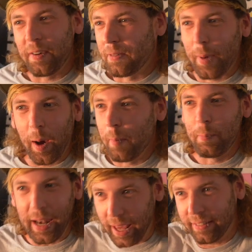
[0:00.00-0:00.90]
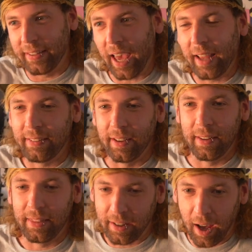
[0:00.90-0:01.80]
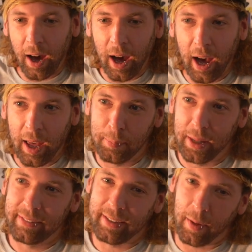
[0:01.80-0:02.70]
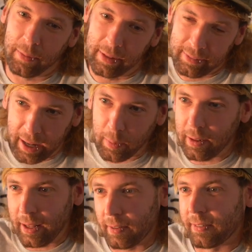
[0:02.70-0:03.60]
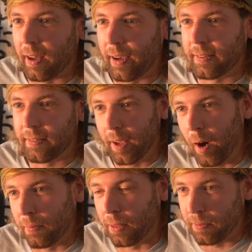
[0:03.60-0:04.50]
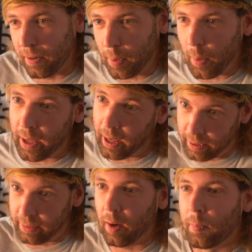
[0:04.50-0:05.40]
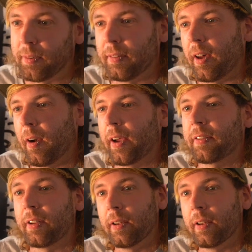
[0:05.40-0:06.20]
for about a minute to get to the car hire place down a little side street off the freeway in the opposite direction.